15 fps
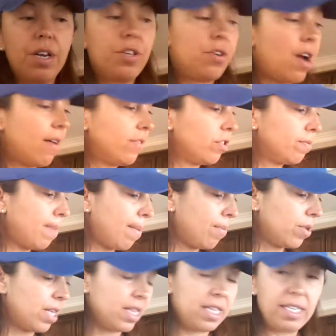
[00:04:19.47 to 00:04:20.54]
You have to
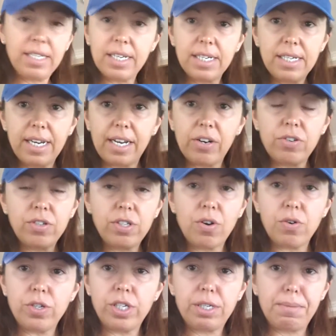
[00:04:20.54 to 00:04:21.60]
remember that these containers
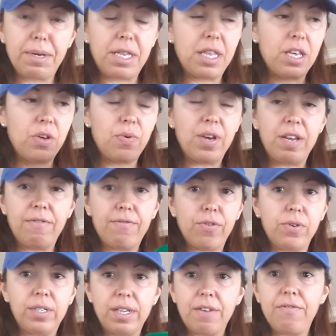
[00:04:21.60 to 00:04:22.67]
don't just mean that you eat
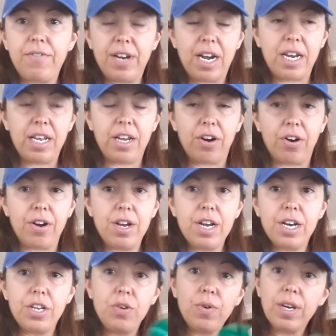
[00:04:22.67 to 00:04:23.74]
foods that fit in here.
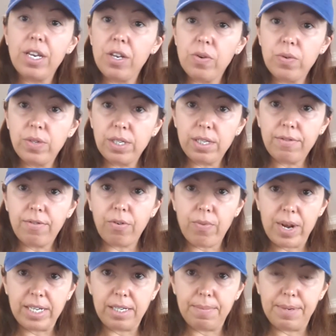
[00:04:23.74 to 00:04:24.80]
You can use this for
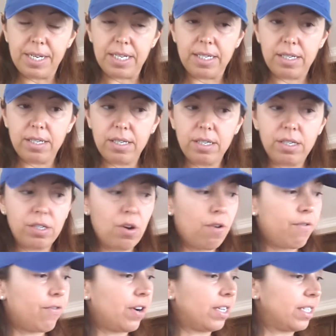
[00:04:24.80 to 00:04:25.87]
recipes.
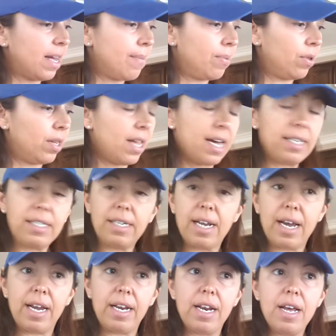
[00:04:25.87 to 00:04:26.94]
So, for example, last
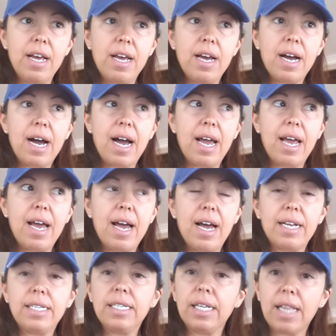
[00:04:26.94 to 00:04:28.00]
night I
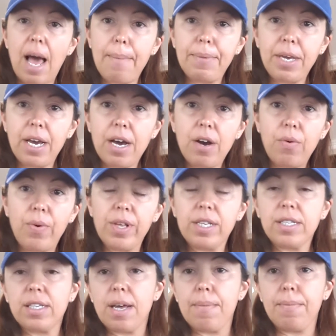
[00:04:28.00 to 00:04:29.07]
had tilapia
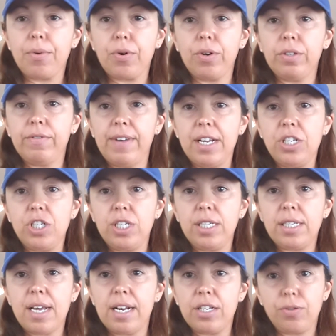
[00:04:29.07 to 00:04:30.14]
with some grilled
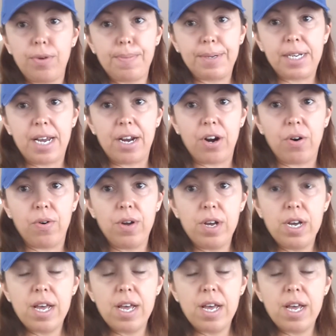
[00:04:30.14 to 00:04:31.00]
veggies and a sweet potato.